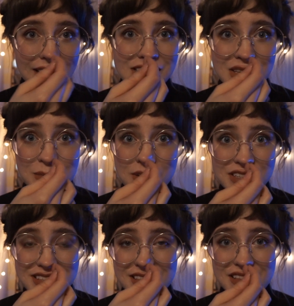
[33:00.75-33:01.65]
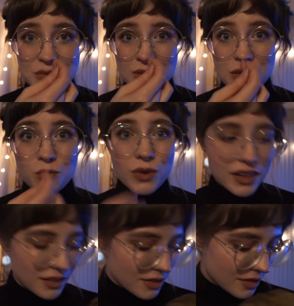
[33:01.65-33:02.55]
actually purchased this with one
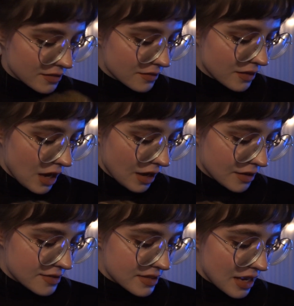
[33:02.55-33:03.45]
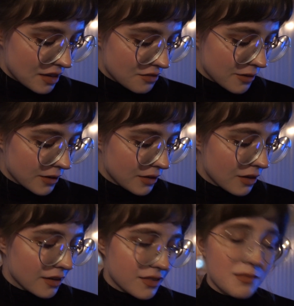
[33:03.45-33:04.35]
other skein of her
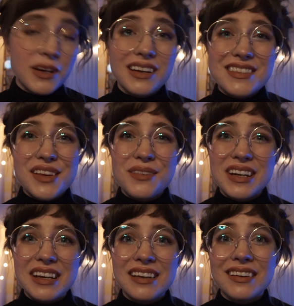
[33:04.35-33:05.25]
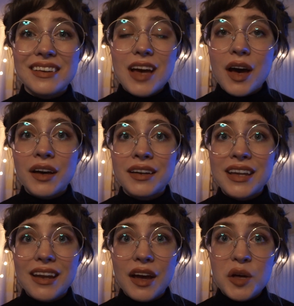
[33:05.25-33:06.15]
yarn, but it's already
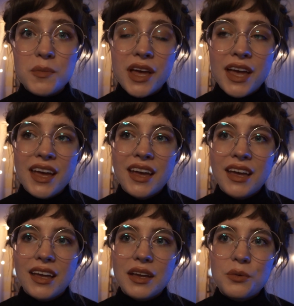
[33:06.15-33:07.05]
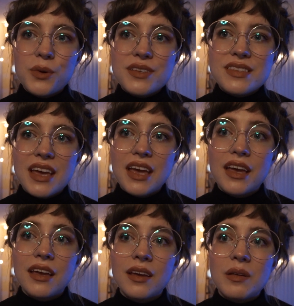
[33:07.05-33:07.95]
knit up. It was
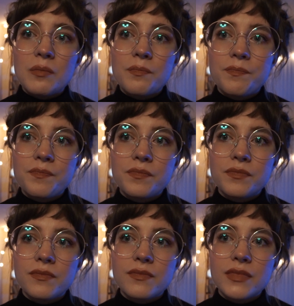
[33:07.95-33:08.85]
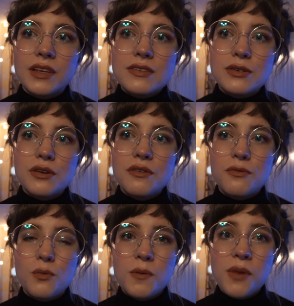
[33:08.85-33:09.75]
a sort
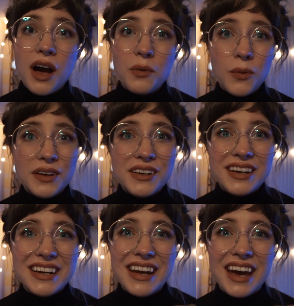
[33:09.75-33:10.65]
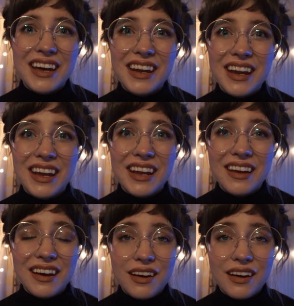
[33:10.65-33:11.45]
of one-pot wonder. It had a